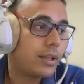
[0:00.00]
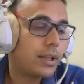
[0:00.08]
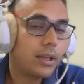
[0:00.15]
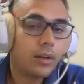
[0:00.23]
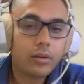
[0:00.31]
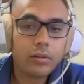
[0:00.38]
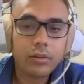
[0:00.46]
they
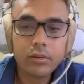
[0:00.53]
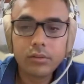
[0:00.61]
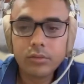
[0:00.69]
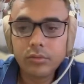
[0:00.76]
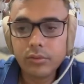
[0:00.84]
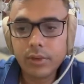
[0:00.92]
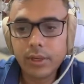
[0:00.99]
are also
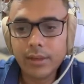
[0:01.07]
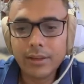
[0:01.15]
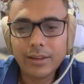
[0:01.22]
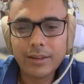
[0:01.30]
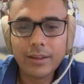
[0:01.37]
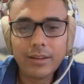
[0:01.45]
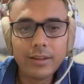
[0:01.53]
showing.
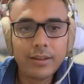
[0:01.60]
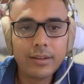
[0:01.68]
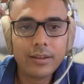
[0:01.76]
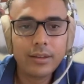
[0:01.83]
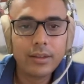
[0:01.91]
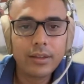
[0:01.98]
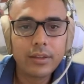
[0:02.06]
Yeah.
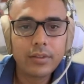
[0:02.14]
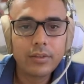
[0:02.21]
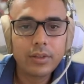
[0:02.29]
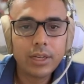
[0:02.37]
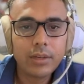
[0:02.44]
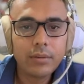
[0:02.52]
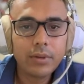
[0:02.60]
So
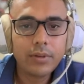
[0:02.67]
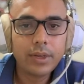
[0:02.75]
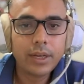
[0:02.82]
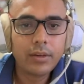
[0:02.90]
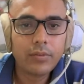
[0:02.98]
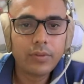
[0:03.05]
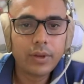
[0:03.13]
let me try
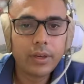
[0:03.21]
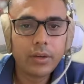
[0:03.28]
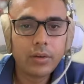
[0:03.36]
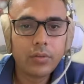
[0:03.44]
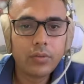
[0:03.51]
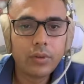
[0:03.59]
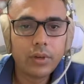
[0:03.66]
to find
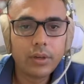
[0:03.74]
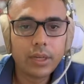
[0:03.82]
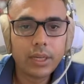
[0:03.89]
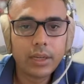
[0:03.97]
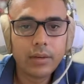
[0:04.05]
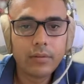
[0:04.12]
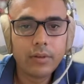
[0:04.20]
out what I
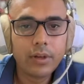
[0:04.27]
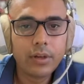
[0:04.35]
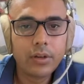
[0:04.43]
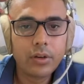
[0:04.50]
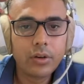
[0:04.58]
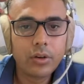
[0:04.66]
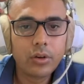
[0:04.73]
have did
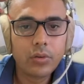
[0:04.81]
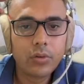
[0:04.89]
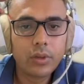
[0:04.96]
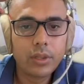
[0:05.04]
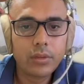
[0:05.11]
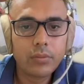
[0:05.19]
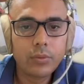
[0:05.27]
wrong over
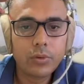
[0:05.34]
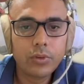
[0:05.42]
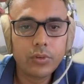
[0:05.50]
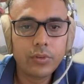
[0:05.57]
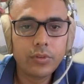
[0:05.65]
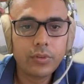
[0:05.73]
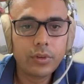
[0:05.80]
this
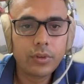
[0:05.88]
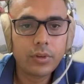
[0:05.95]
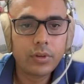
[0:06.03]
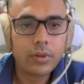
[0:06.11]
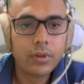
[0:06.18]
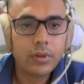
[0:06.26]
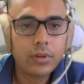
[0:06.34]
position.
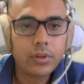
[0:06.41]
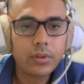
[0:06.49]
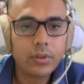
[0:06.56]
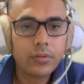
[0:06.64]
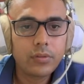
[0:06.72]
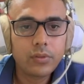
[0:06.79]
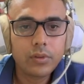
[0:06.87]

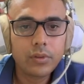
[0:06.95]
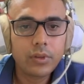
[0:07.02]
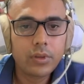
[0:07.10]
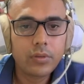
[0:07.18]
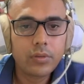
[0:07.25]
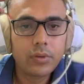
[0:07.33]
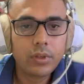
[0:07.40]
This was
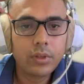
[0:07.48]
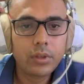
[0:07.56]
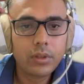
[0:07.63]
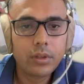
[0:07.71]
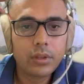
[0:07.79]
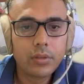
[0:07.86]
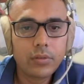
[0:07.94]
equal,
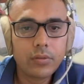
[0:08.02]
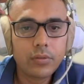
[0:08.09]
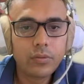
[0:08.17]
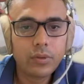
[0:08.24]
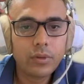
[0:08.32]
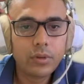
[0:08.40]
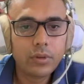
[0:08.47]
this
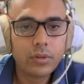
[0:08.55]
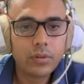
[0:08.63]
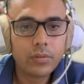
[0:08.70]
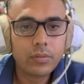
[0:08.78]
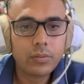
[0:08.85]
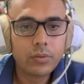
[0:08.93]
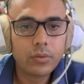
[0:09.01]
was
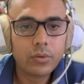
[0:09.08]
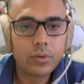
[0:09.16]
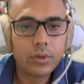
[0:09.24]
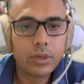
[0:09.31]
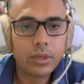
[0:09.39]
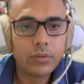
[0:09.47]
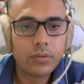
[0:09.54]

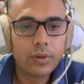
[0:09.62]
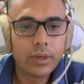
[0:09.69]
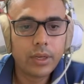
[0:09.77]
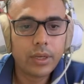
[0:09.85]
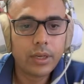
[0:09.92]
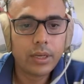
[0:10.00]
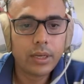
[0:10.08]
totally
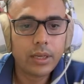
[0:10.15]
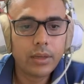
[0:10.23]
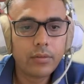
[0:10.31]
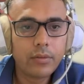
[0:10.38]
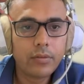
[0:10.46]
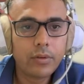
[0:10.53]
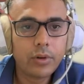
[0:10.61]
fine, and I have
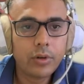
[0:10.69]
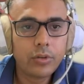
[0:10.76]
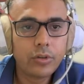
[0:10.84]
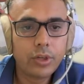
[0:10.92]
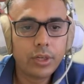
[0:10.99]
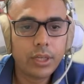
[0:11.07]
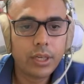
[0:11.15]
an
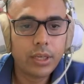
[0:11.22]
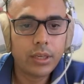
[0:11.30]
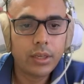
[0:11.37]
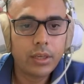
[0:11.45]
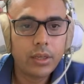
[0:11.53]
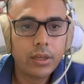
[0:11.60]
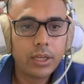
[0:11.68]
opportunity
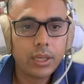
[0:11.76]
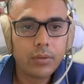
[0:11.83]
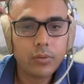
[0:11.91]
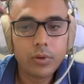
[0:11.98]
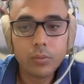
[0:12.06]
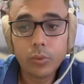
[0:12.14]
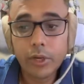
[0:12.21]
like
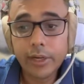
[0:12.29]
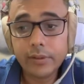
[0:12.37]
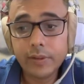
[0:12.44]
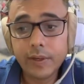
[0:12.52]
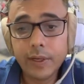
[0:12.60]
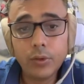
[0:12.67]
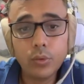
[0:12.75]

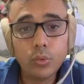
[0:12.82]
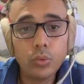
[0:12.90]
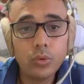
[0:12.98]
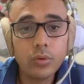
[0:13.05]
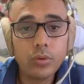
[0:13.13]
1.32.